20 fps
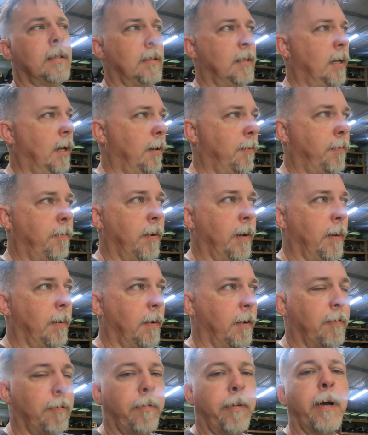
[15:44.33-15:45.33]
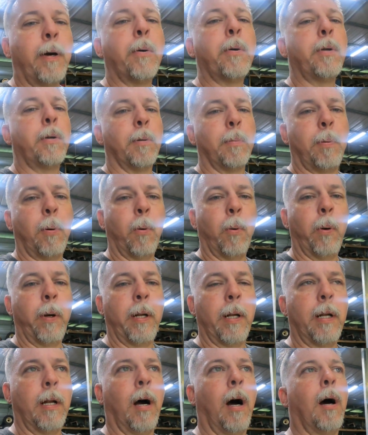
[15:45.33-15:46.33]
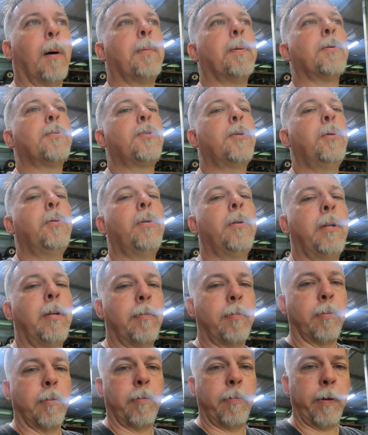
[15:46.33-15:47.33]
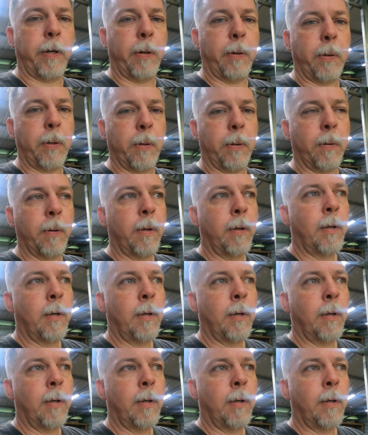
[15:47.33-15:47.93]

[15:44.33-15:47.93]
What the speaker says: a failure point, an opportunity for failure.